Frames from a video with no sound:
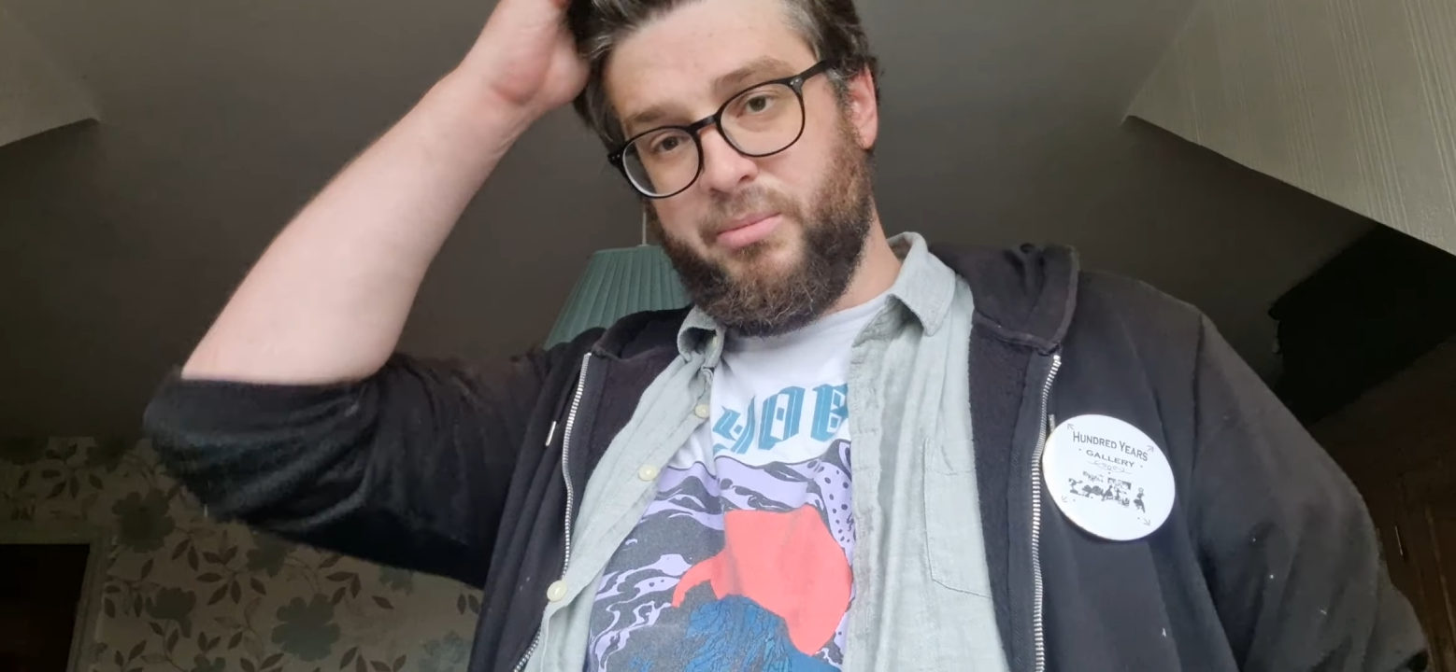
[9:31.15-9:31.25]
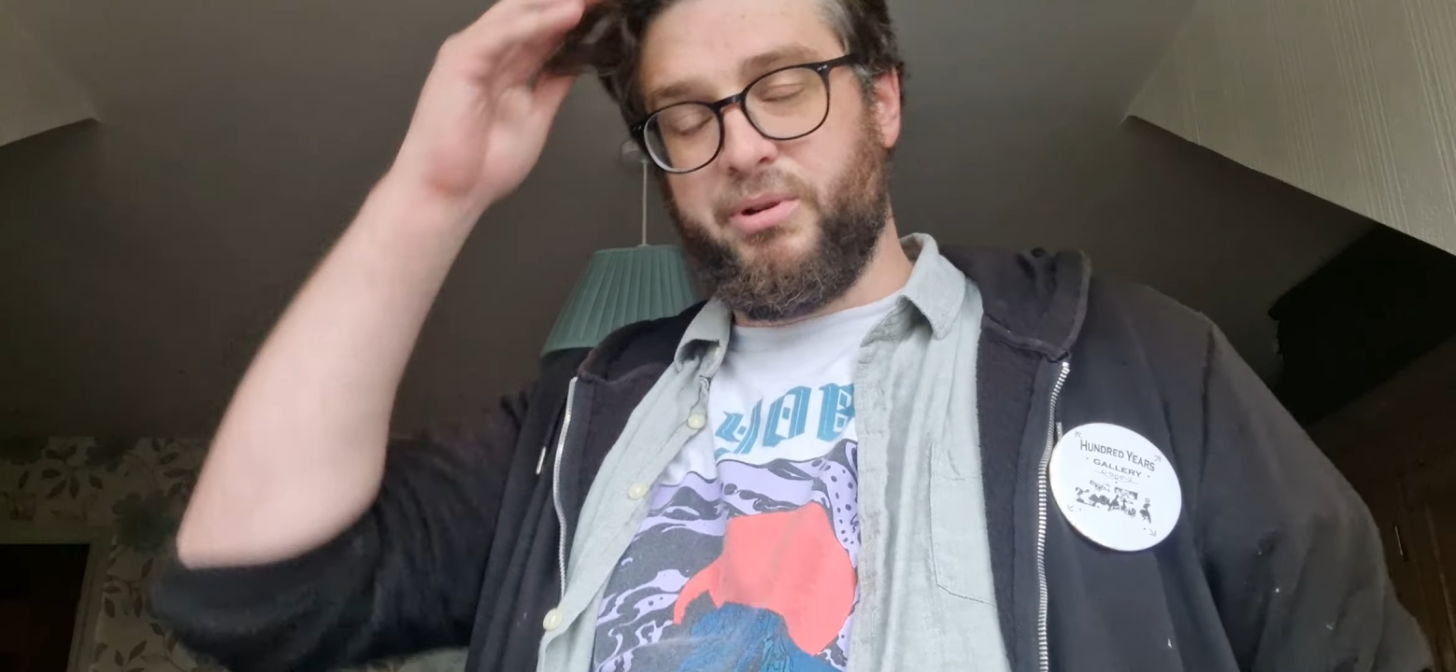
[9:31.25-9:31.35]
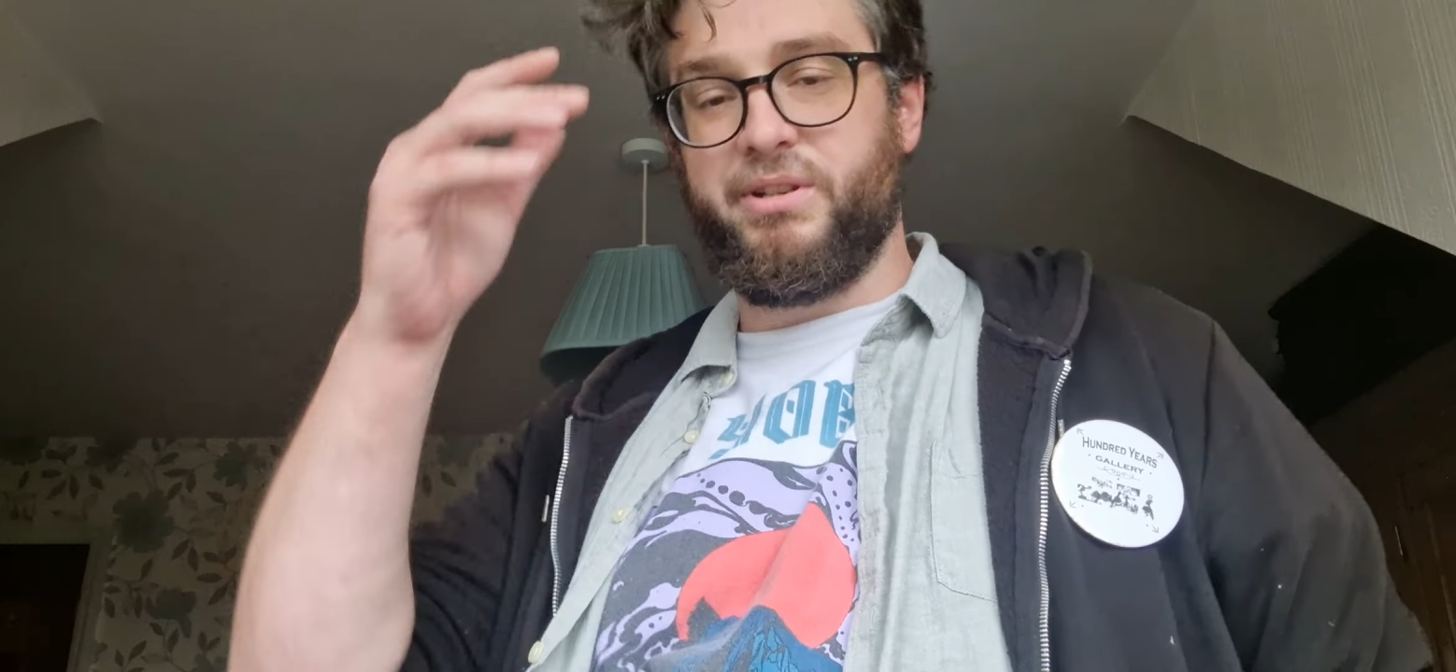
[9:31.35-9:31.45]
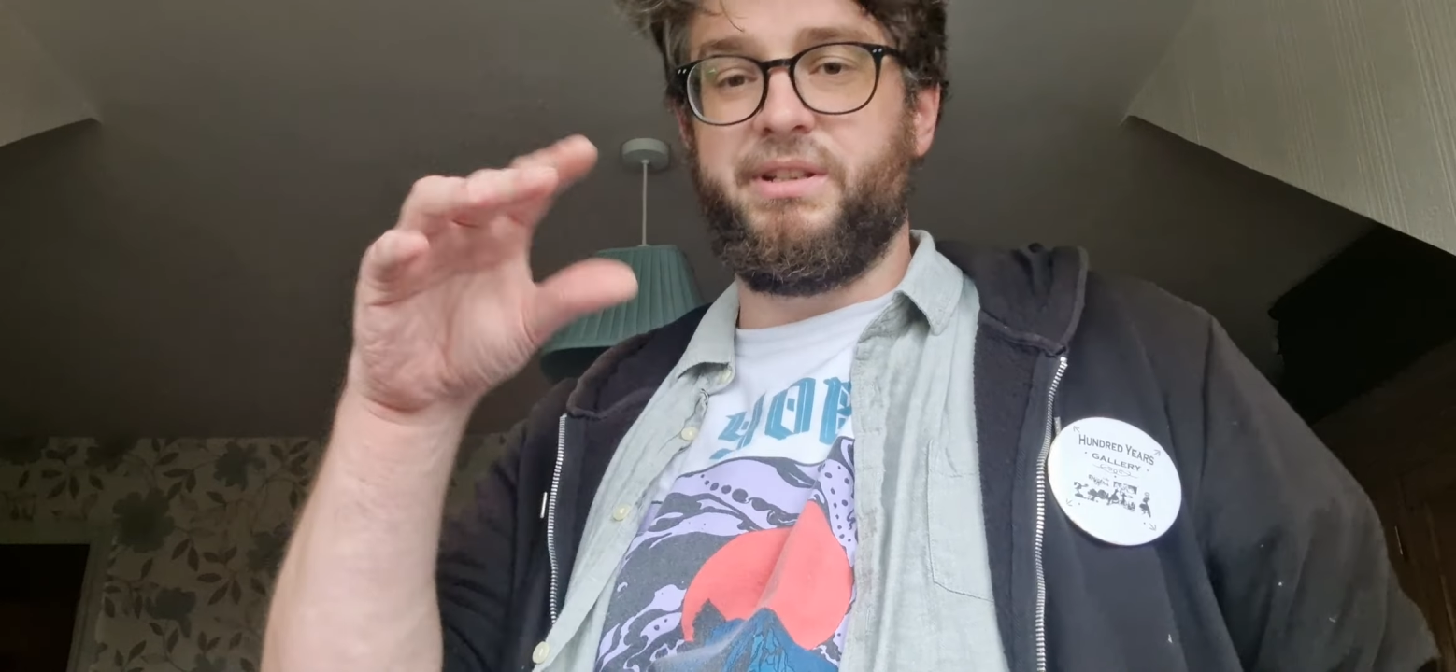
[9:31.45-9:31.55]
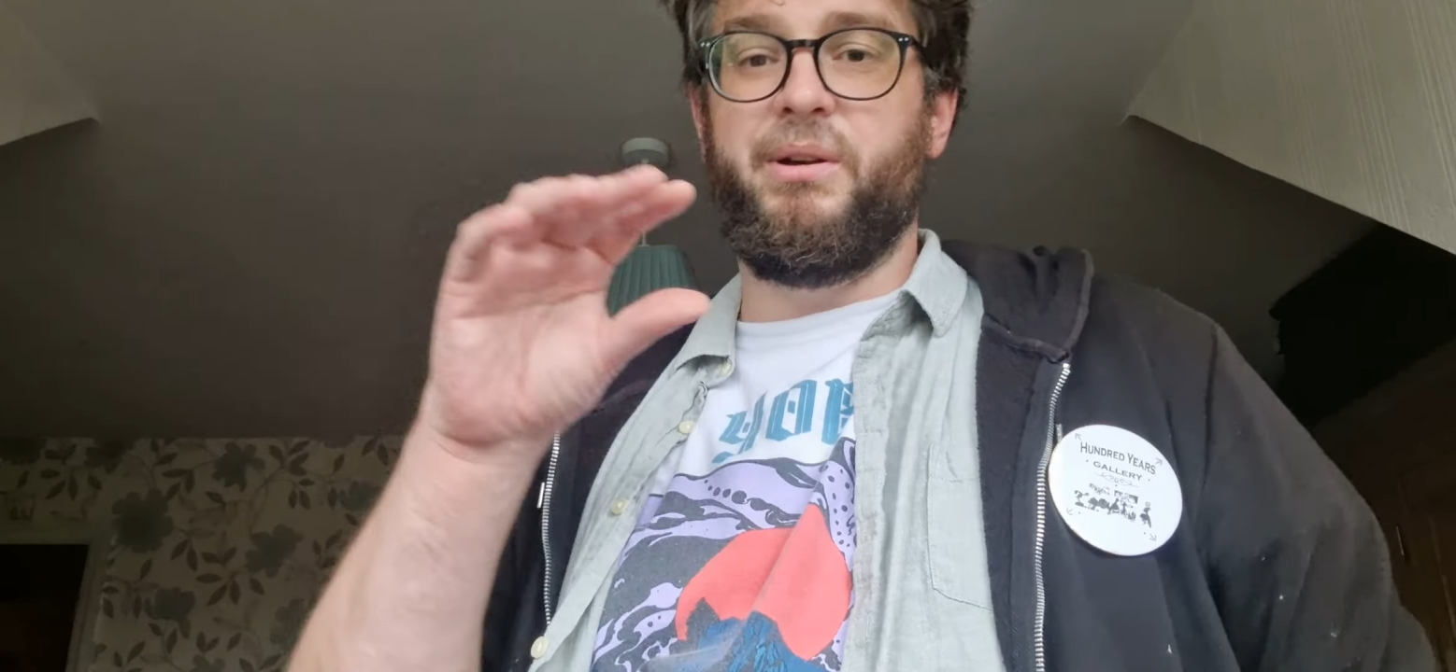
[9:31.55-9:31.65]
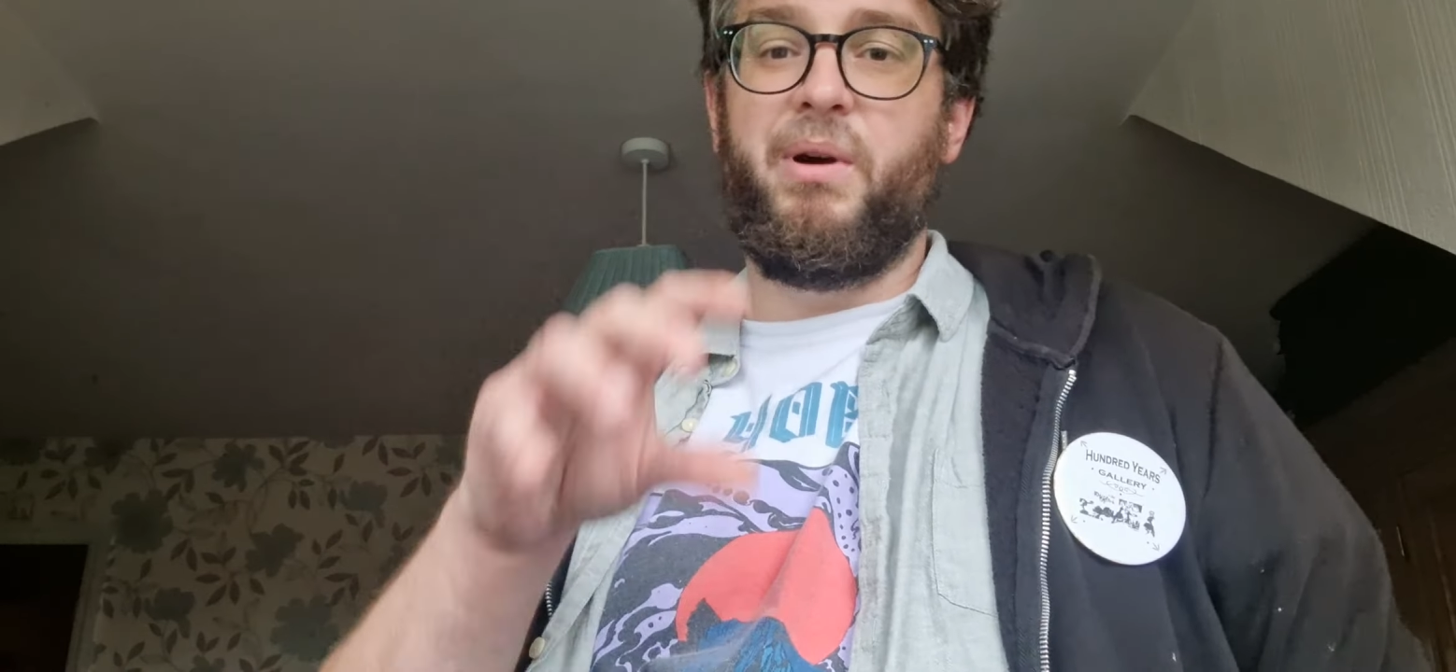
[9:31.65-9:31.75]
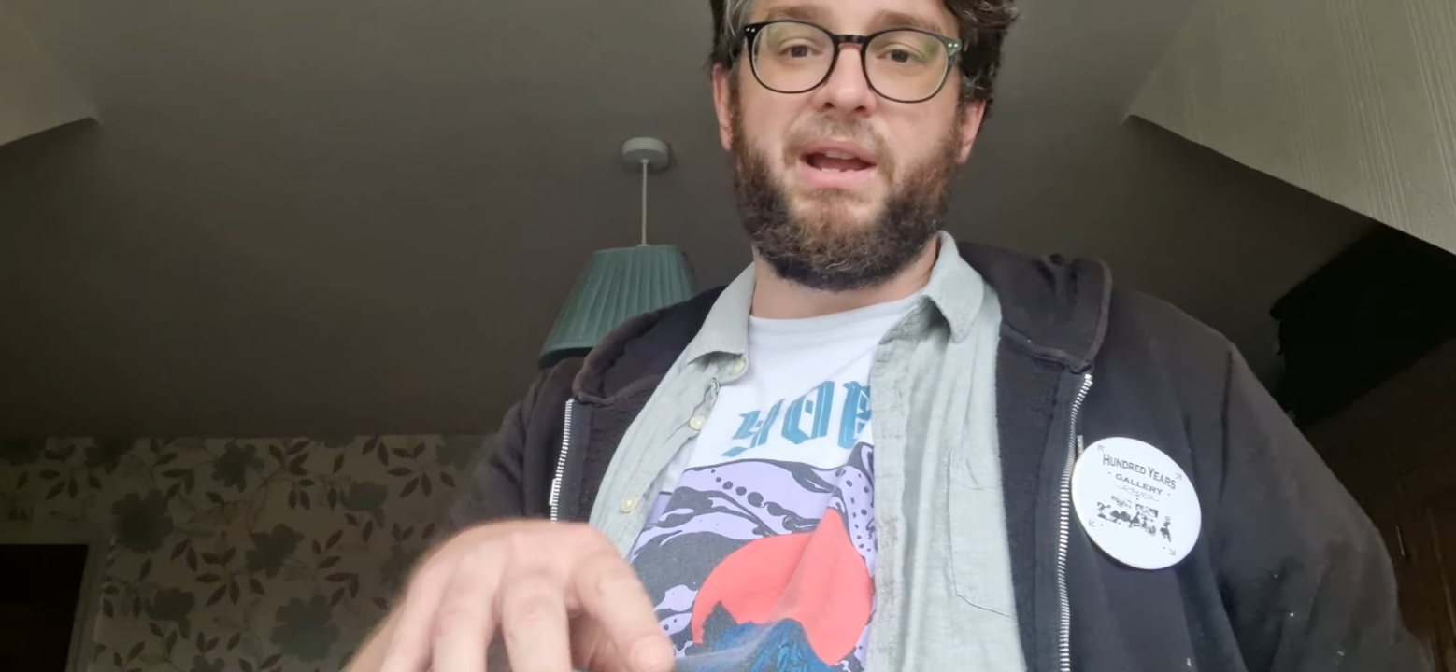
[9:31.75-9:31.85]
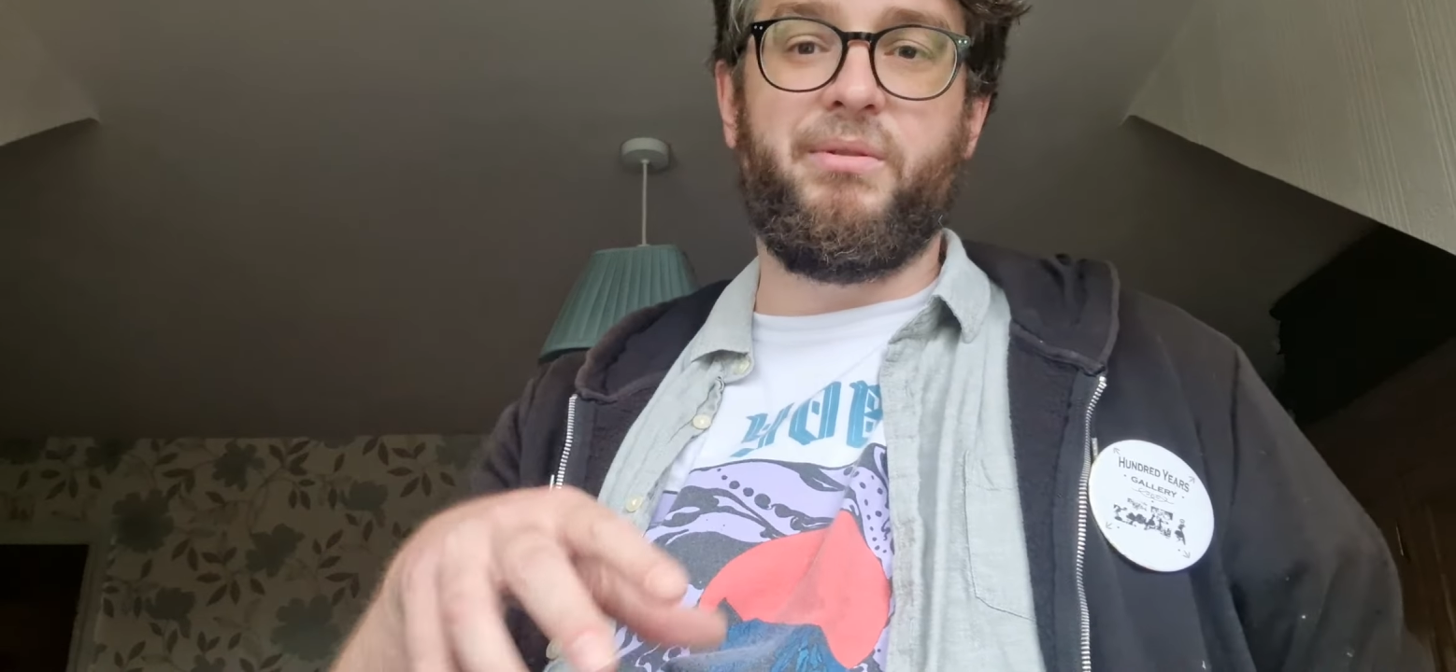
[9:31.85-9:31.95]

Because in a way,